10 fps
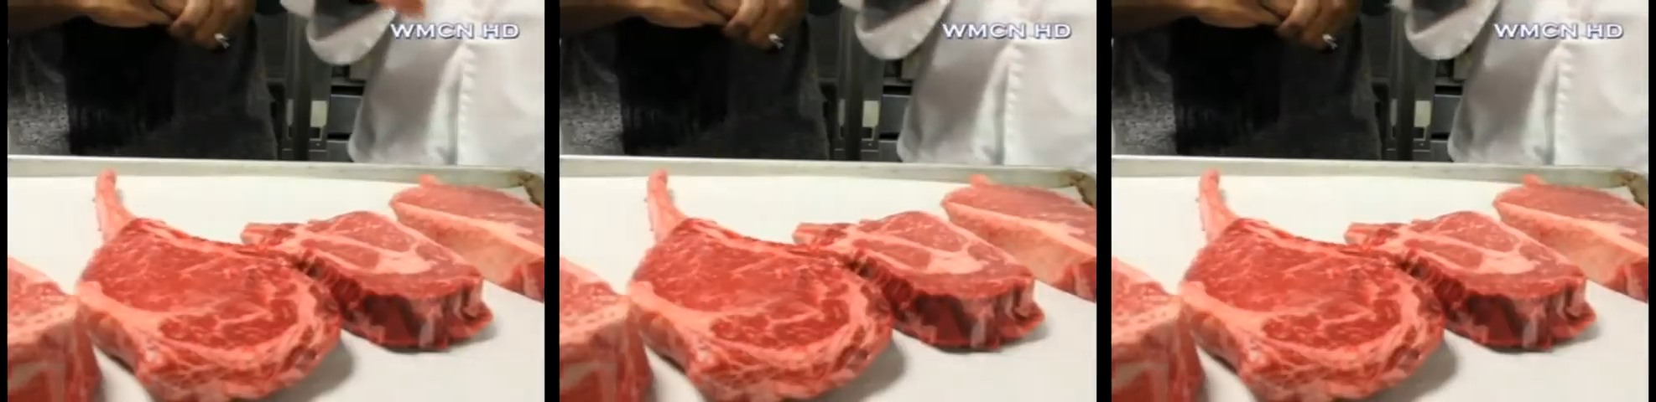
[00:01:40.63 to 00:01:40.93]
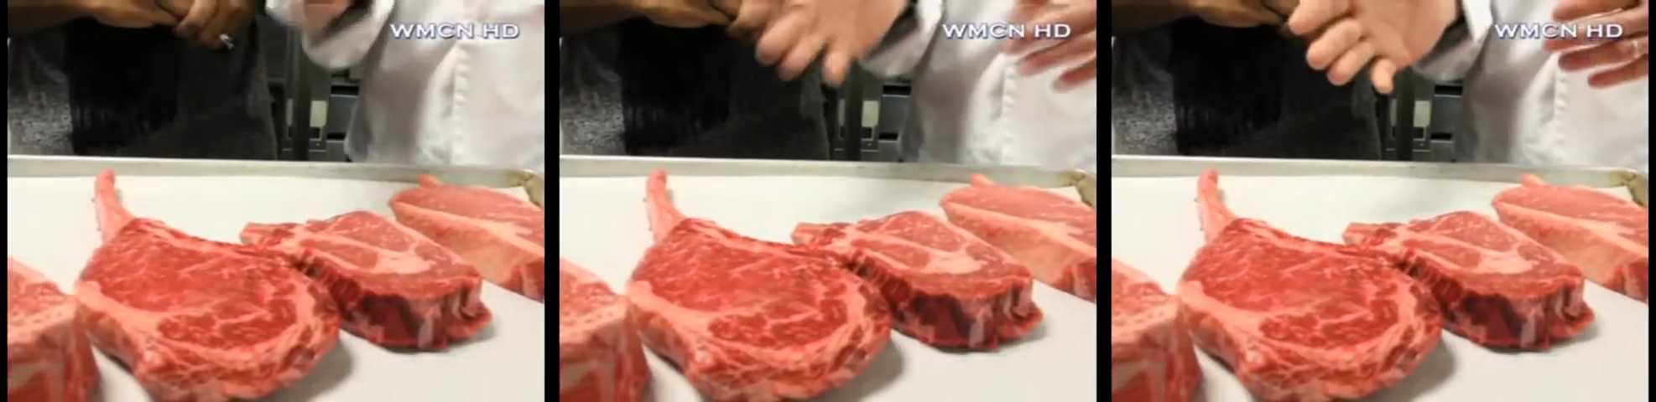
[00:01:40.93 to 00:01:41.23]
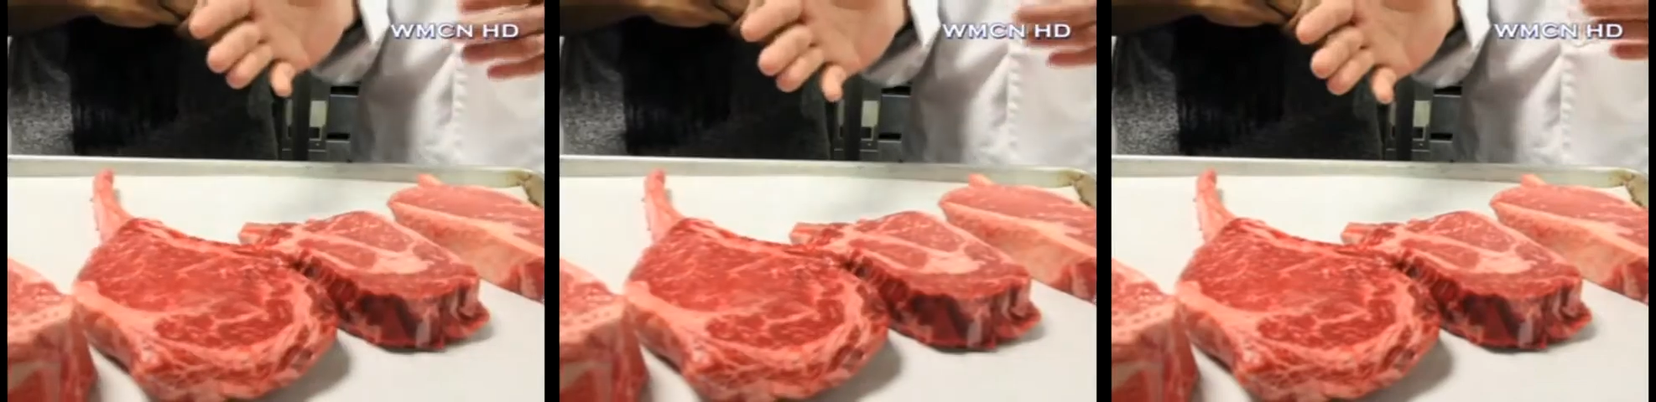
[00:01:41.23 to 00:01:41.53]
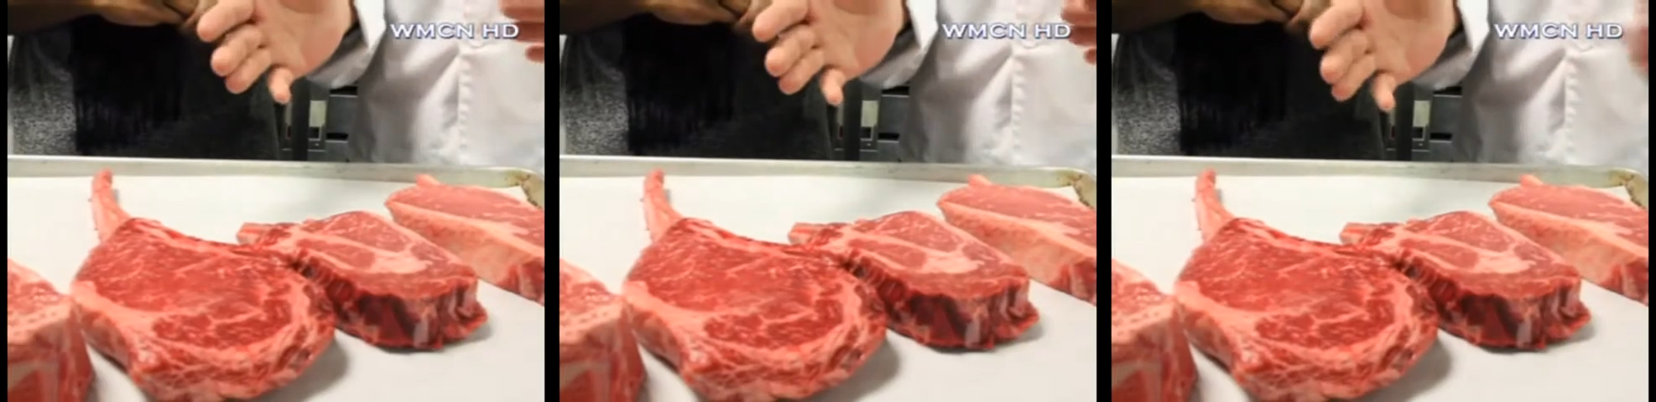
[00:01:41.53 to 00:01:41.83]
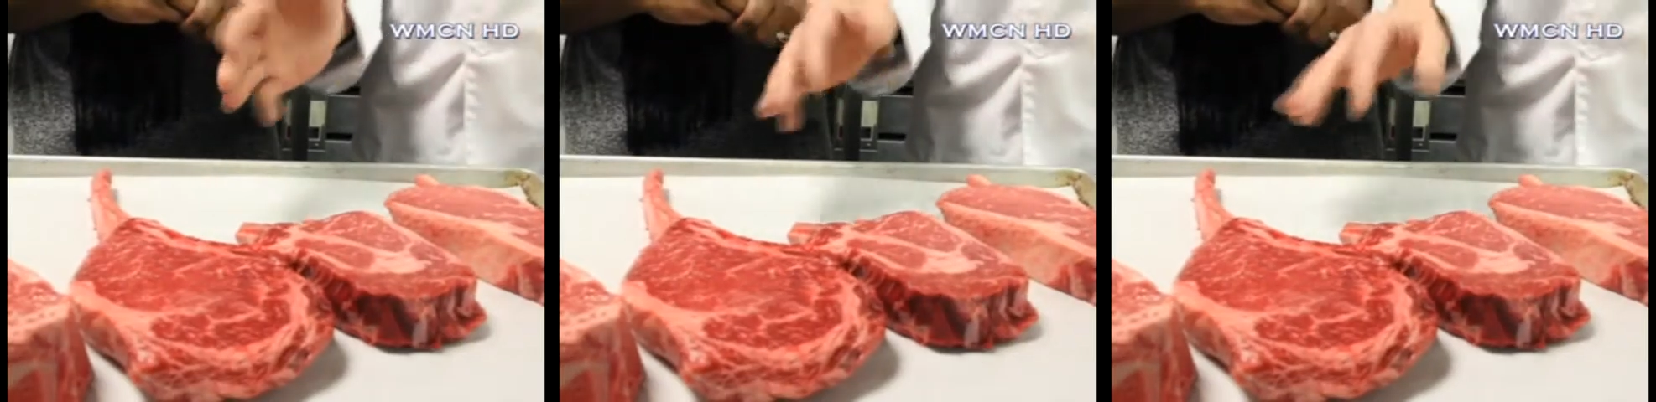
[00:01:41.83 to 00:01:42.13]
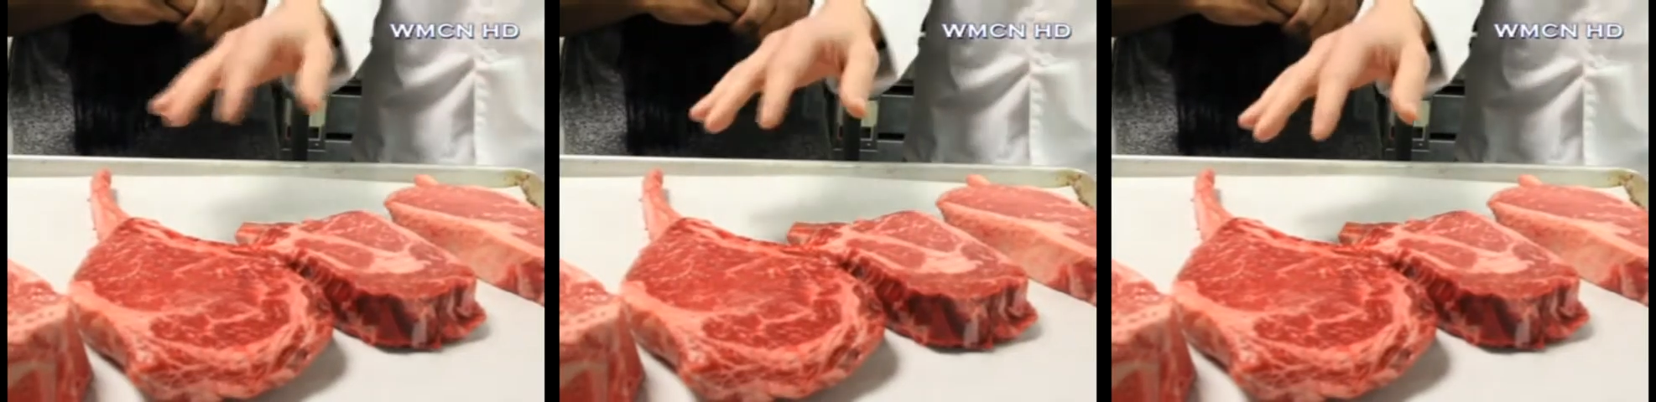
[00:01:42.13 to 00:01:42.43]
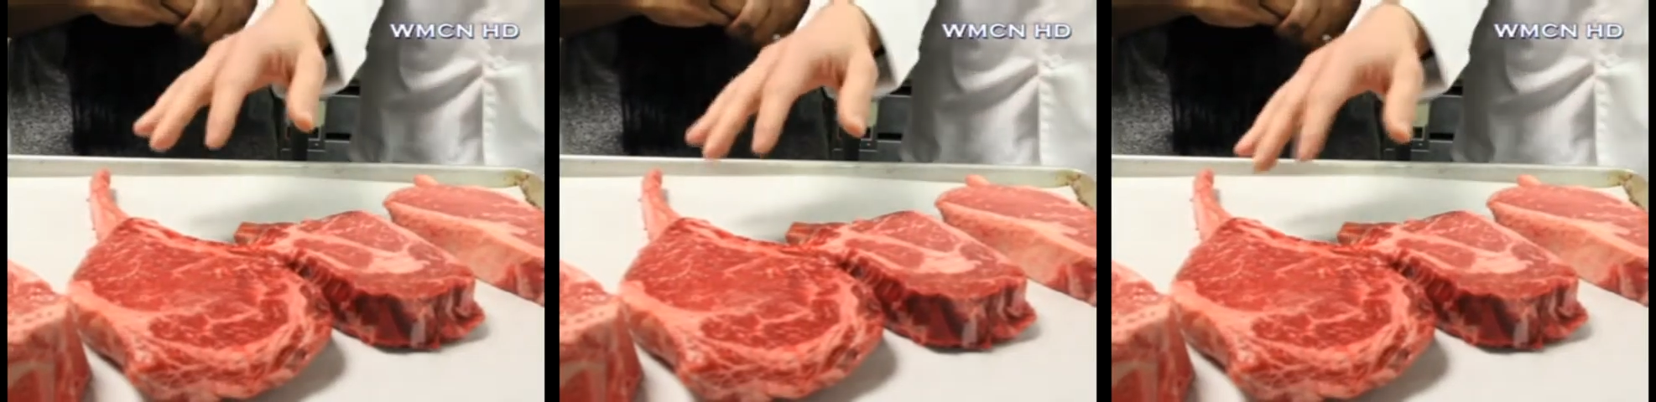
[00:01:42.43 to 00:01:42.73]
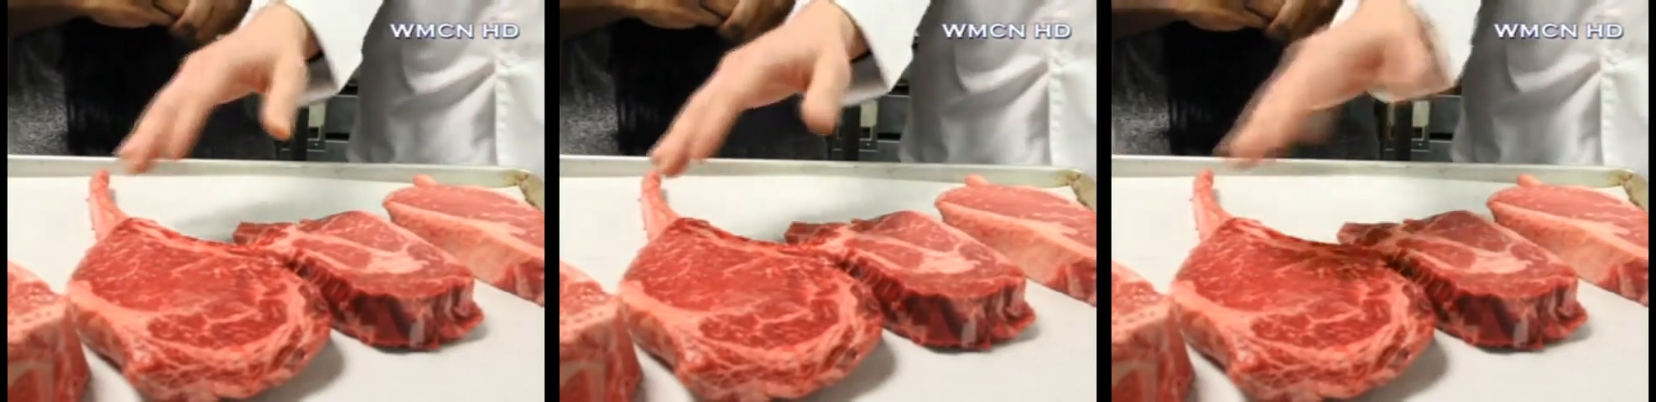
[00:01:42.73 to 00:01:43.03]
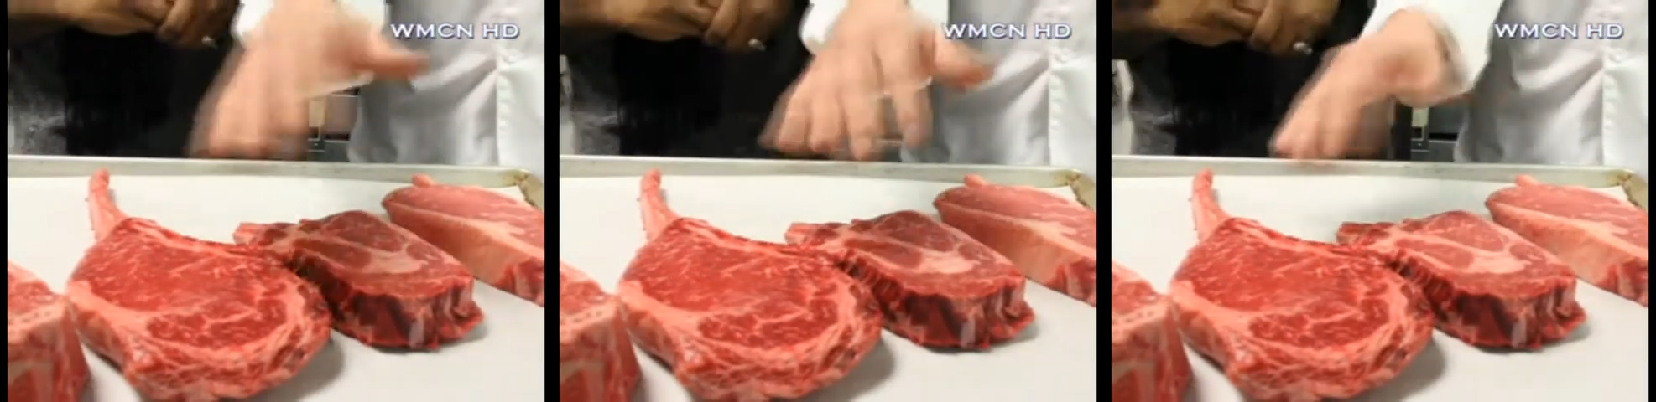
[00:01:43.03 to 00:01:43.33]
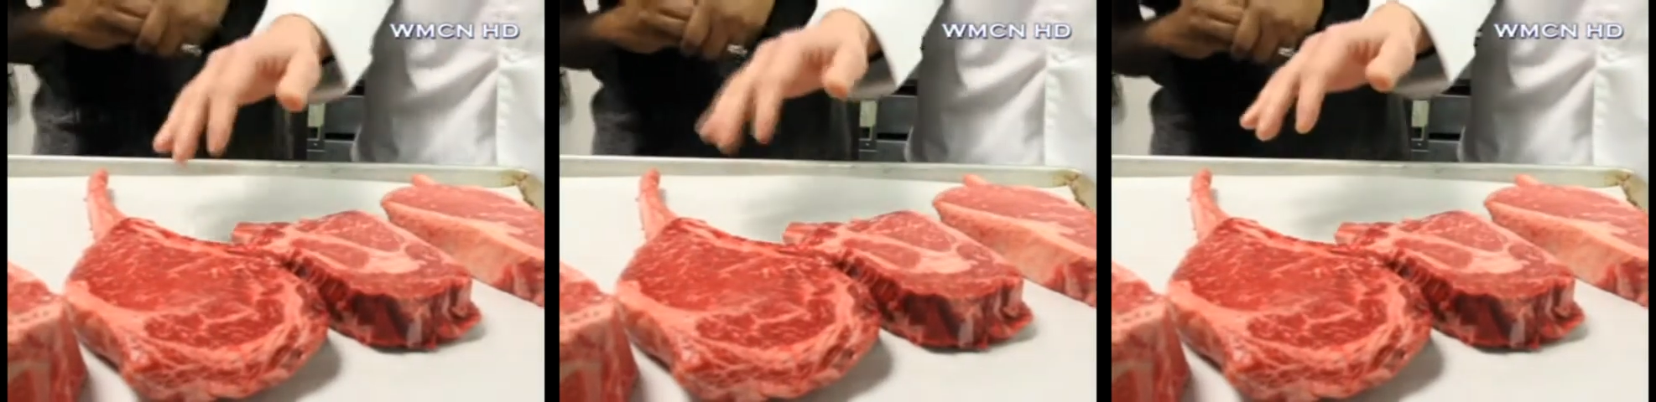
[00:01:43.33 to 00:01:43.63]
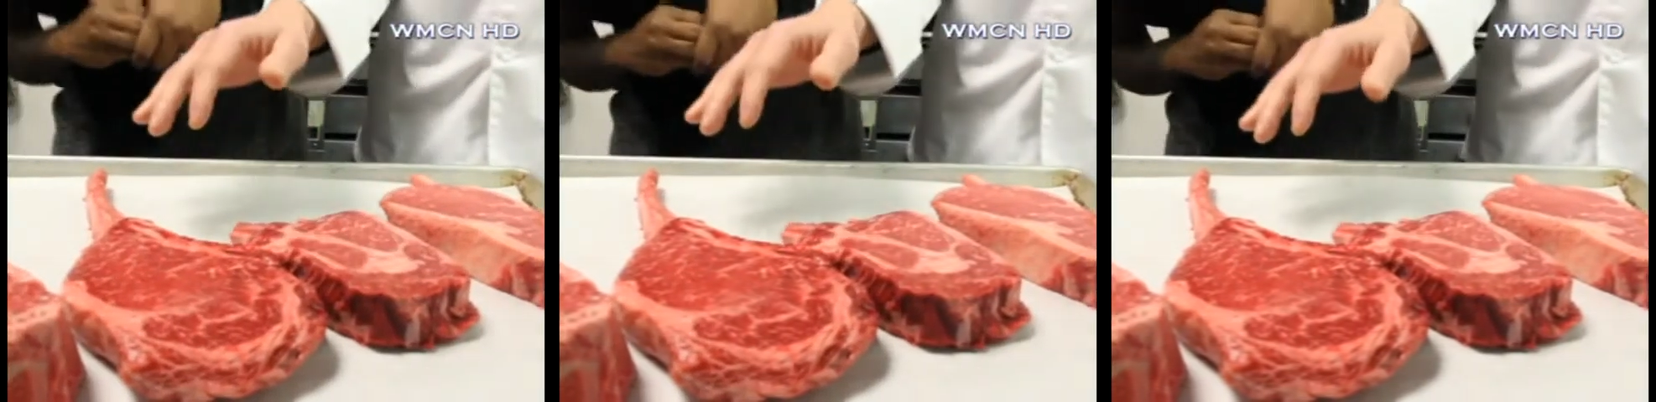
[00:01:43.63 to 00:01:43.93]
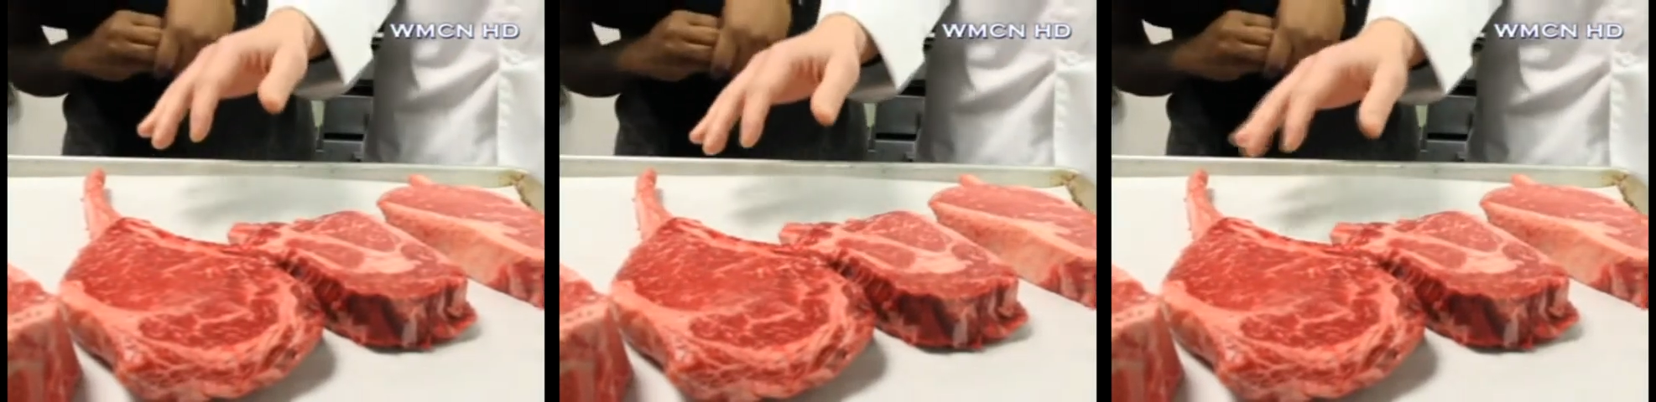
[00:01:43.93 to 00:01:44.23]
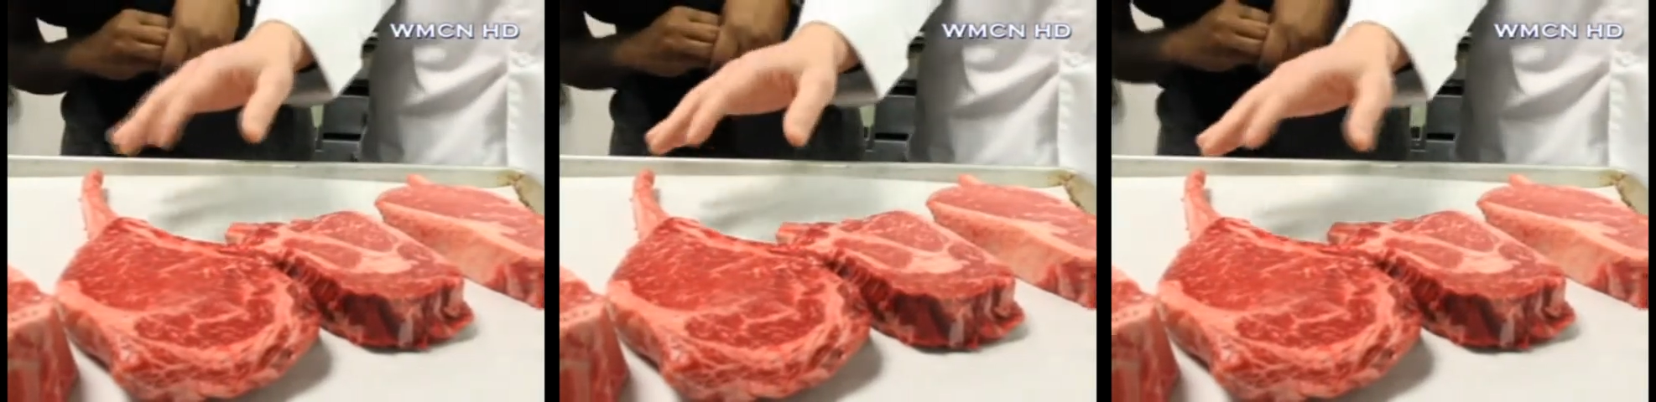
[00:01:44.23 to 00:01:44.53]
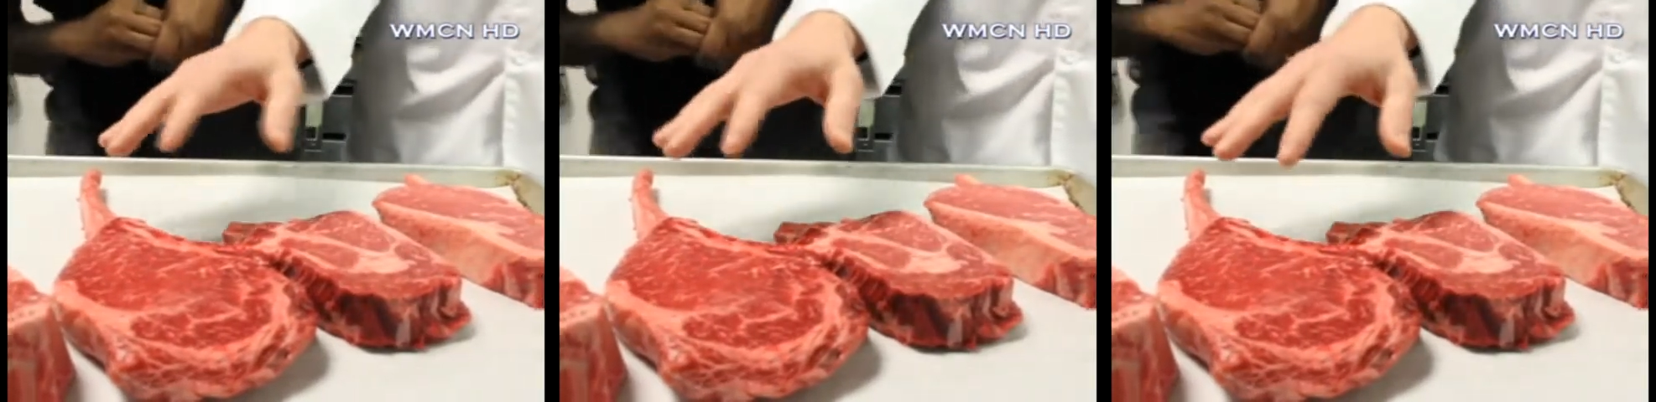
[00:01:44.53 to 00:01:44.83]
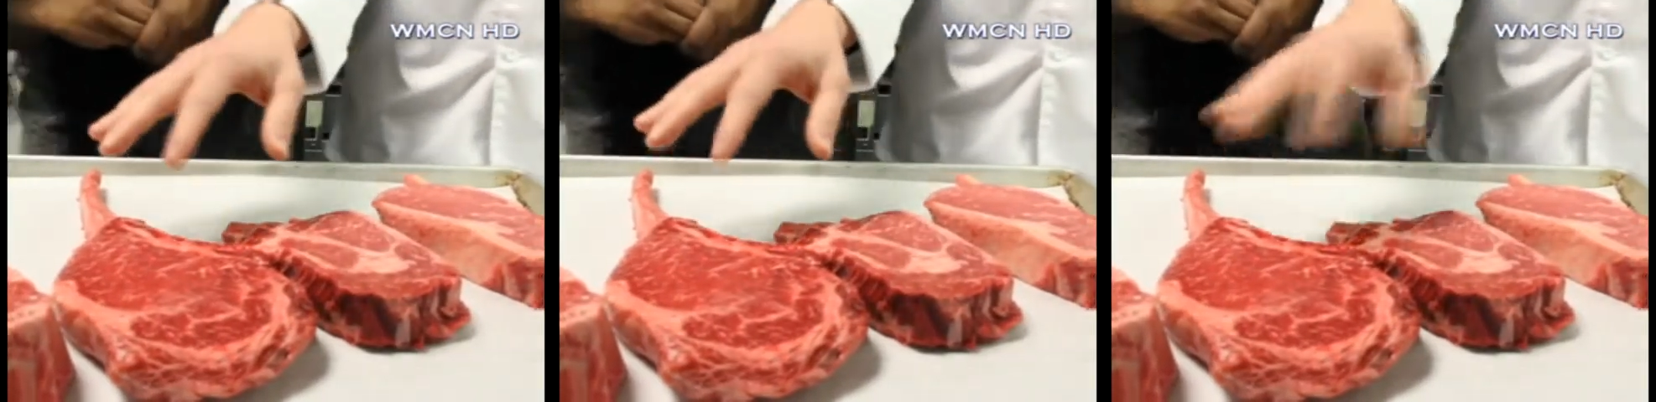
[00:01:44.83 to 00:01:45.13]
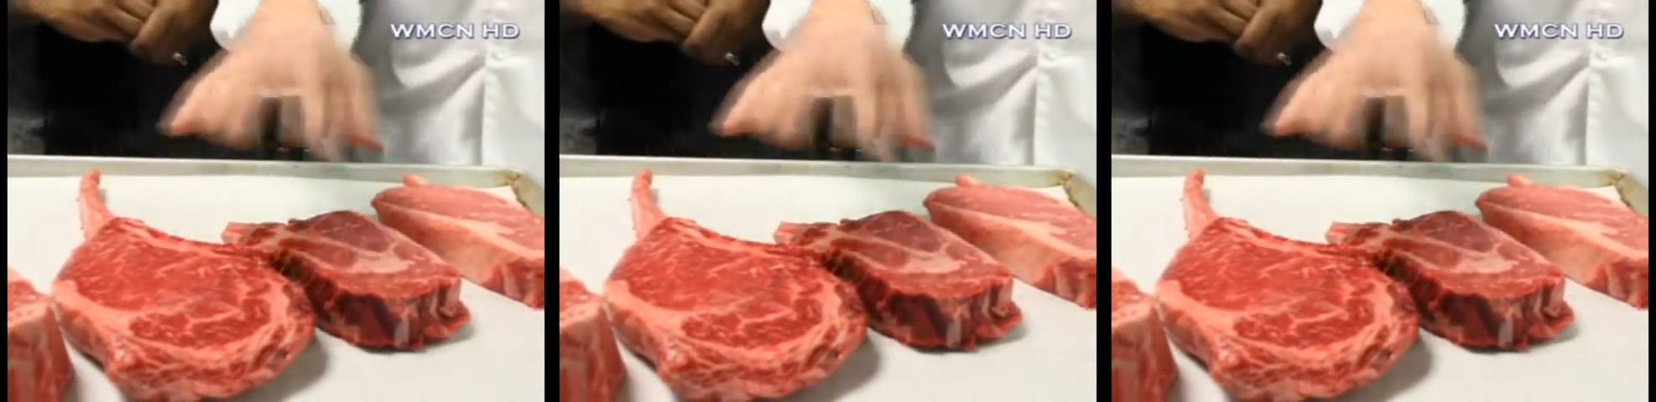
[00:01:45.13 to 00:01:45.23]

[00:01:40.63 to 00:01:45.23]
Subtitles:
Nobody's mouth can be seen.